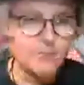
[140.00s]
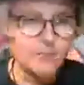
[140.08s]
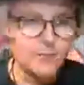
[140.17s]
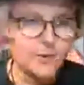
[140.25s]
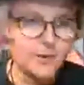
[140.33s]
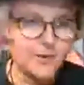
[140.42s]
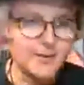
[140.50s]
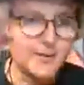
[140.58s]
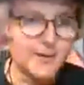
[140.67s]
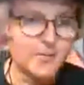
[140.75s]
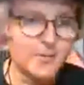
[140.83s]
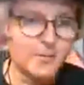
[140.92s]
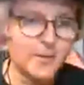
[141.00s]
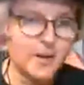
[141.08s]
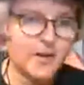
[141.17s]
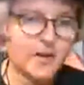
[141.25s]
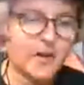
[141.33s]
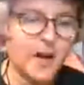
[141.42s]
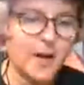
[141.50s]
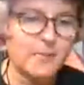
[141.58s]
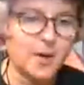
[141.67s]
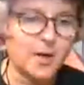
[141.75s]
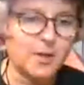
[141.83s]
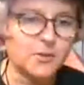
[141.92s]
when I was hypomanic, I
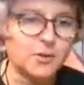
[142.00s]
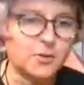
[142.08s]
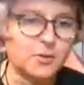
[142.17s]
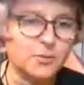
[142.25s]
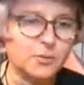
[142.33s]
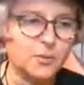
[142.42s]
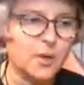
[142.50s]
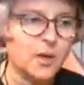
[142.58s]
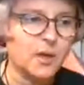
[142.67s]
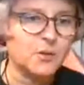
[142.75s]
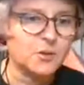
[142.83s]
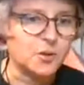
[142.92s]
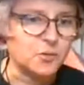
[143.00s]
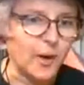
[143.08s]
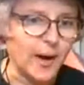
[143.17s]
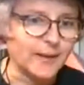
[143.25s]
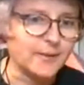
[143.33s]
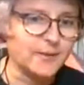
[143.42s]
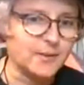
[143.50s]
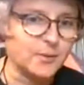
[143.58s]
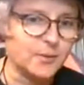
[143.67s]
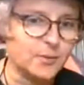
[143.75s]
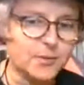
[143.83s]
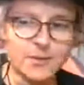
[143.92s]
bought 2
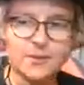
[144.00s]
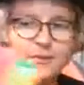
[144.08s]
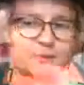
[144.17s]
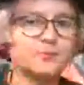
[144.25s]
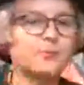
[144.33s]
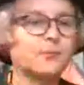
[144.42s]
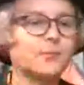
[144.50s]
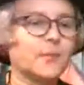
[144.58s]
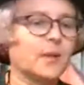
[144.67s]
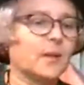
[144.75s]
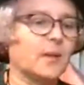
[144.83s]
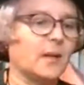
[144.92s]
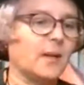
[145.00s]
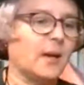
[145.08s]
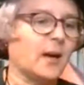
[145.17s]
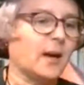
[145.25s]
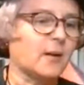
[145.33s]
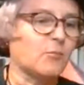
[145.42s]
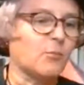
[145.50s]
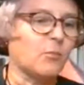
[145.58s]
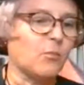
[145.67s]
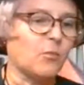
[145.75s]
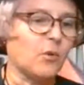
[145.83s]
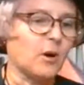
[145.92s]
tracksuits, and
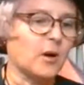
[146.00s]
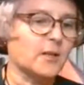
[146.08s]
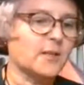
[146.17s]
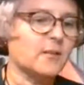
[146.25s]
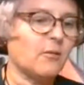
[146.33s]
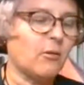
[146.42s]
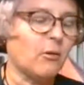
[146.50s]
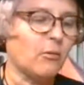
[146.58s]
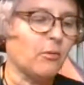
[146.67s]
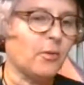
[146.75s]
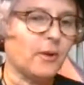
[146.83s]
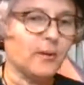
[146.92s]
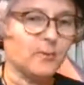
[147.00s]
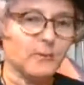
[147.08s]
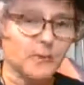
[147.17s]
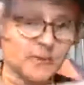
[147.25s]
one, the whole thing was